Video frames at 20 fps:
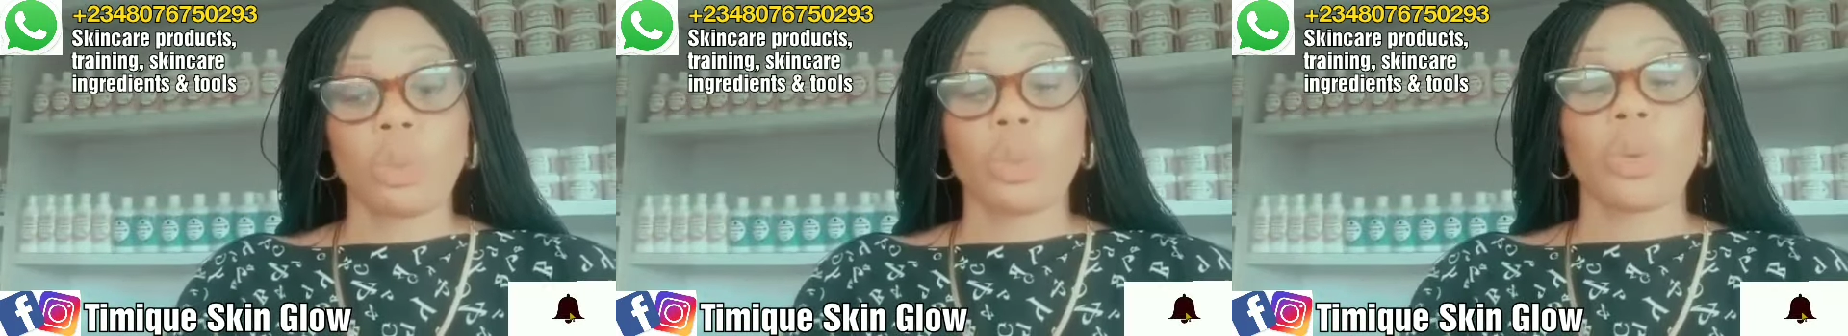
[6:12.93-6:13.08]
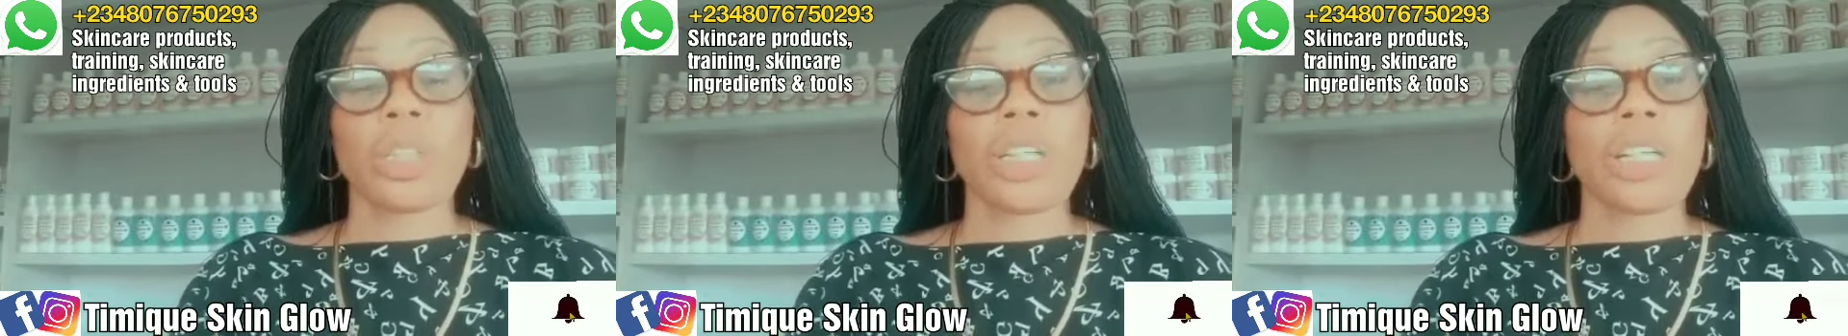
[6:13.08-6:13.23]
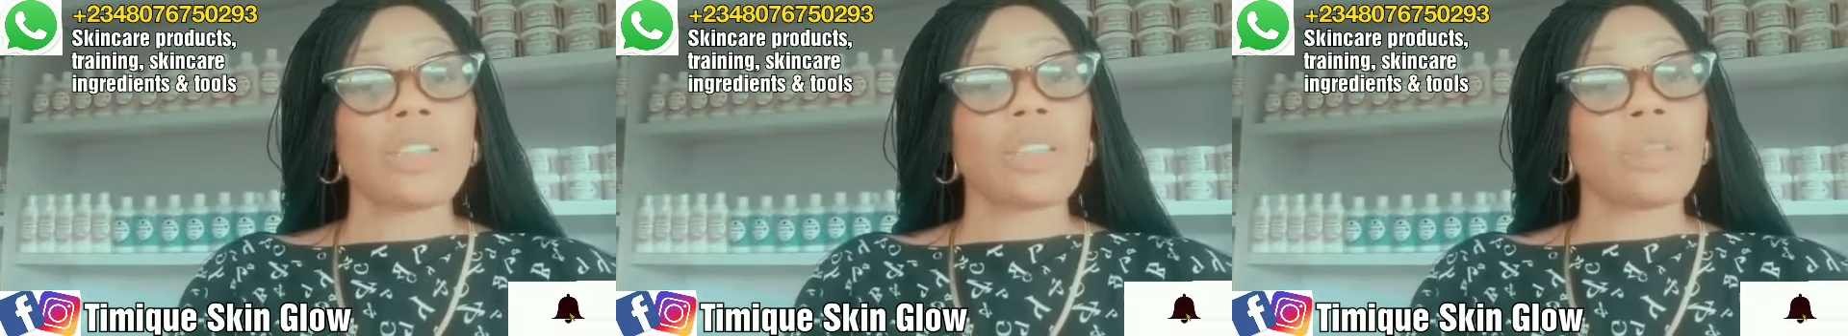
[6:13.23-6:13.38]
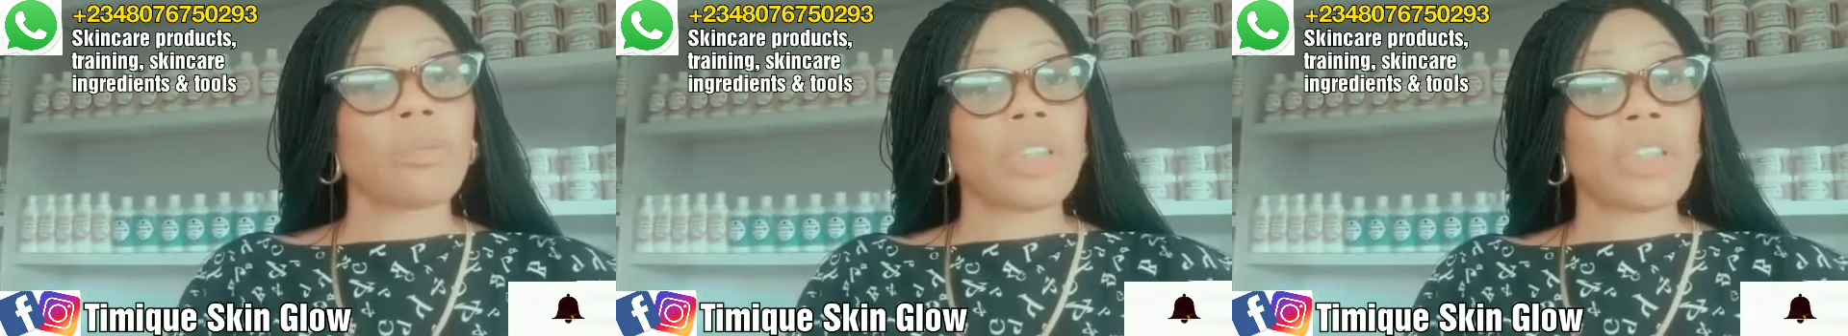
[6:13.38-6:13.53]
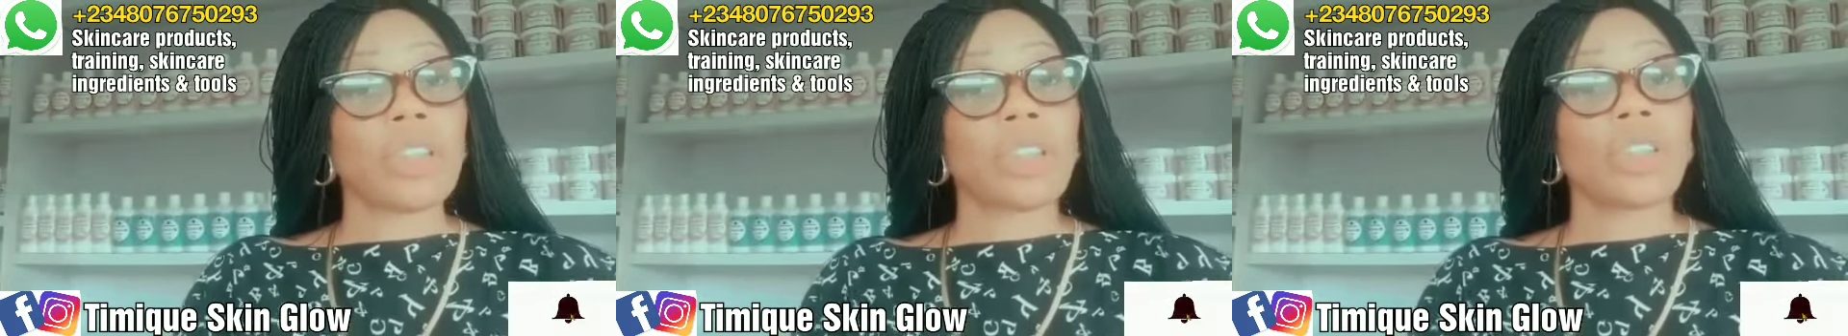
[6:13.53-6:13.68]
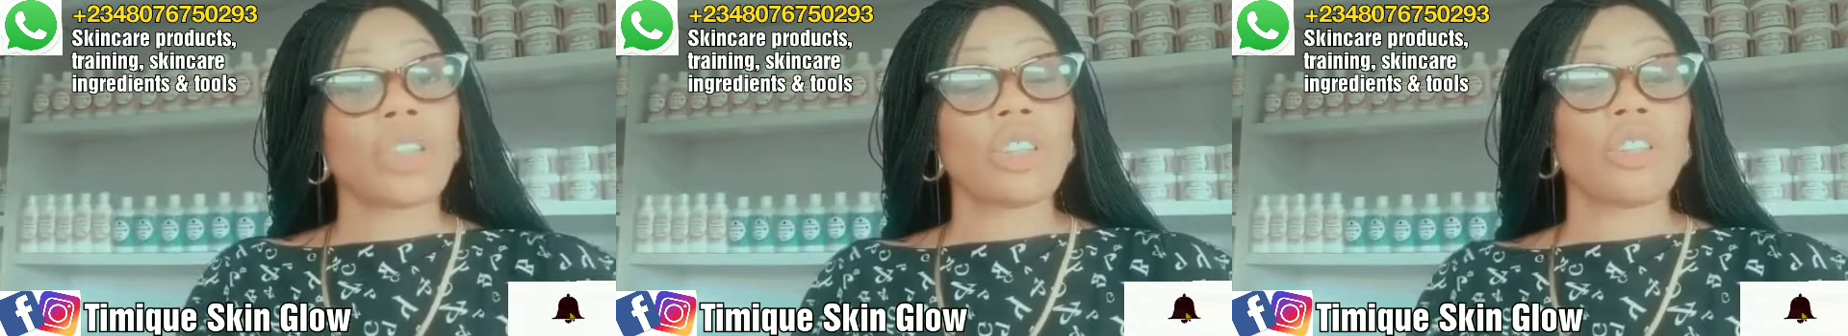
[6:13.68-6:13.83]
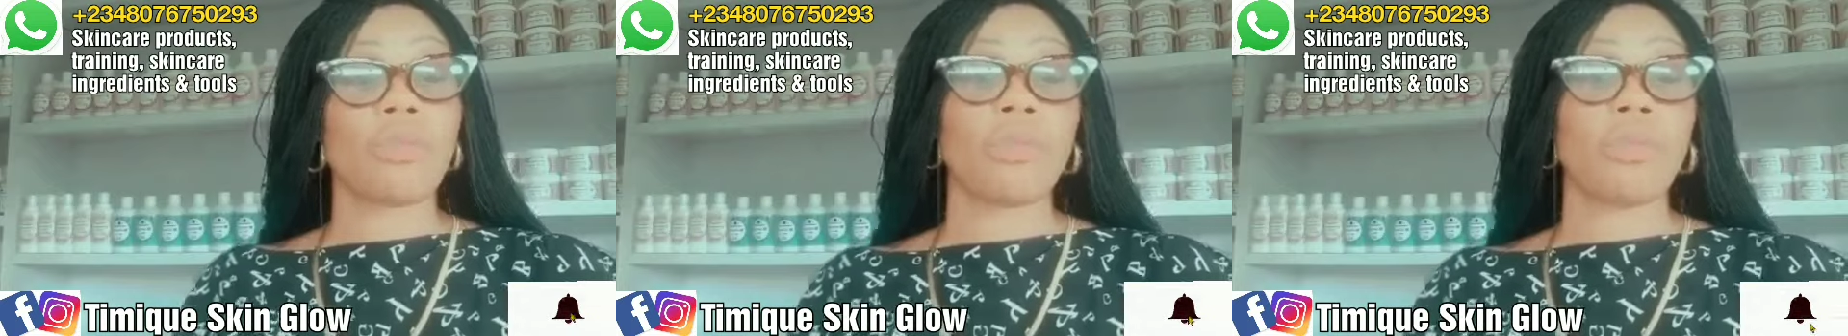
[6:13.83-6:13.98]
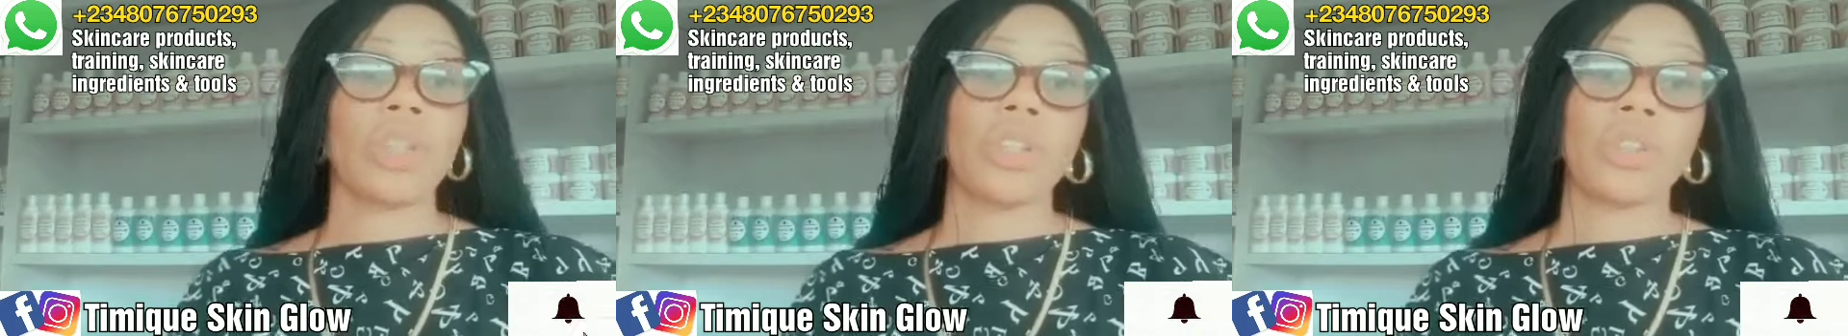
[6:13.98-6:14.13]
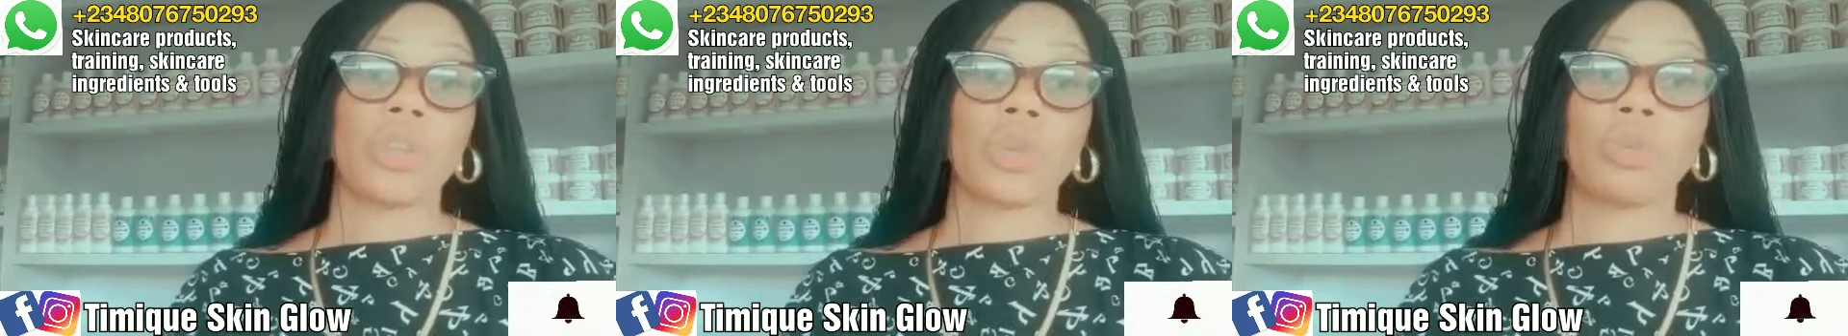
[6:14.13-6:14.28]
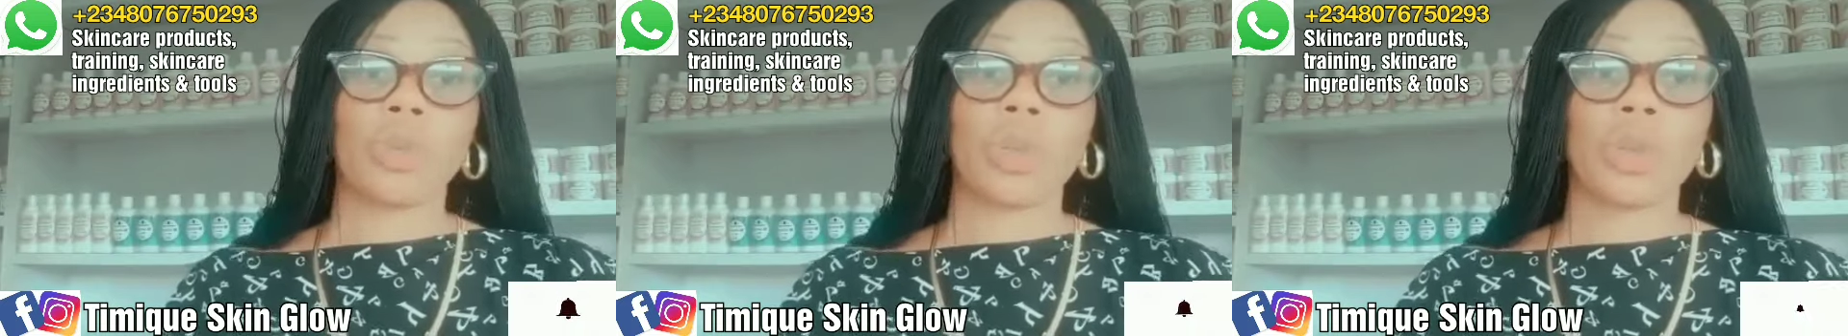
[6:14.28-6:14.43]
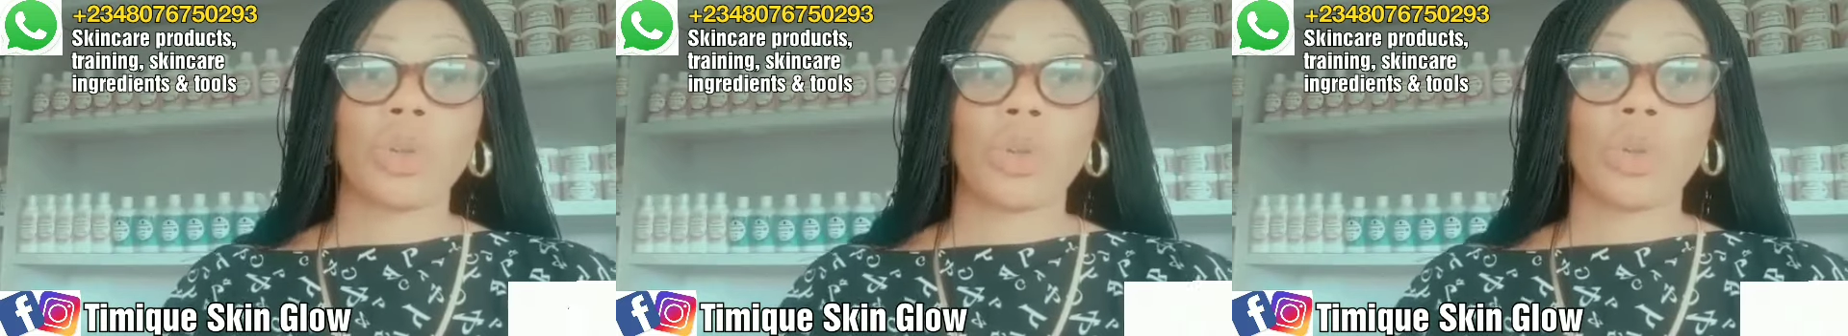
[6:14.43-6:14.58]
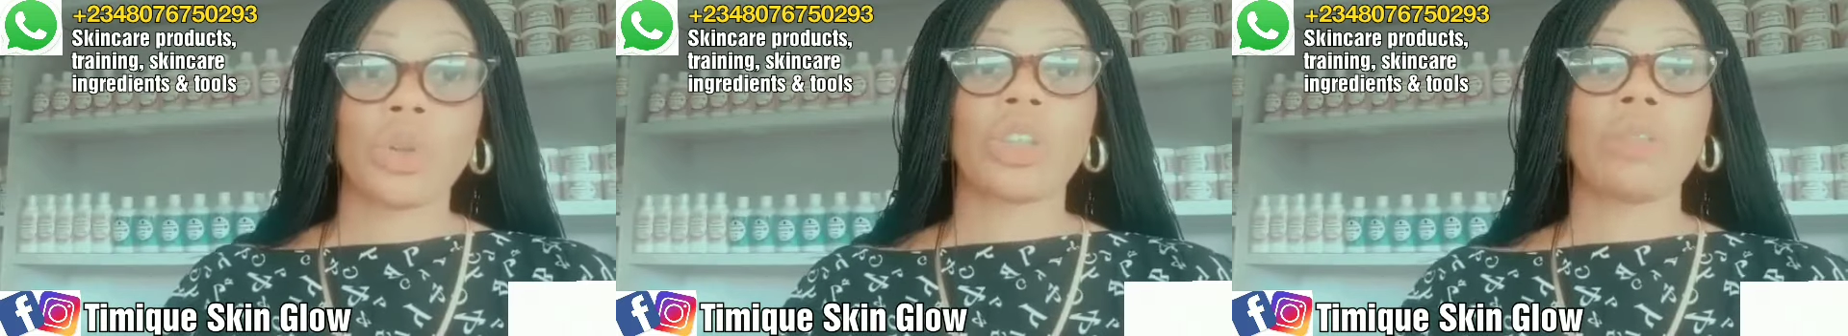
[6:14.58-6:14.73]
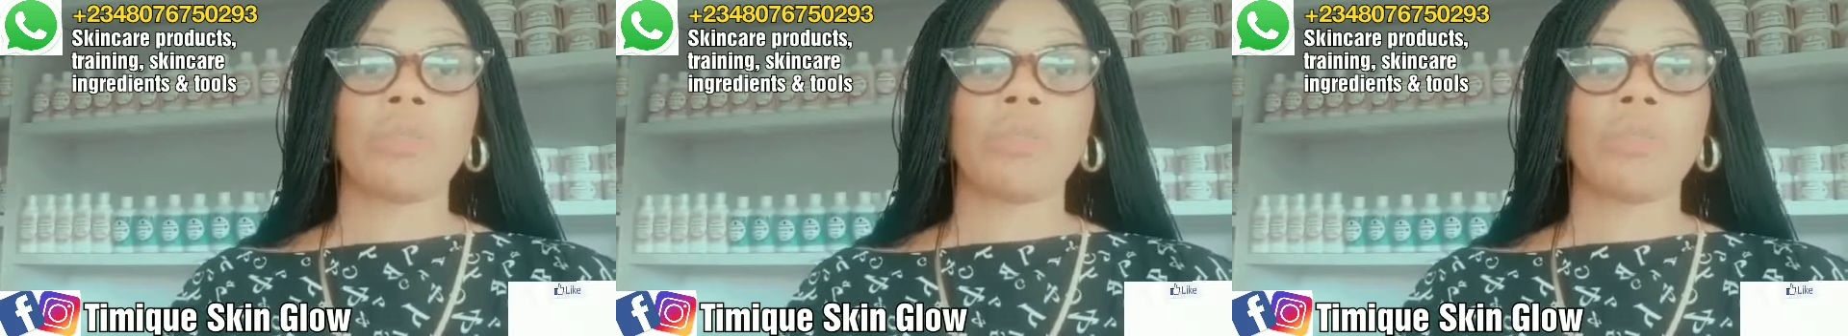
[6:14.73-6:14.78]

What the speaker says: We'll tell you the percentage of base cream to use,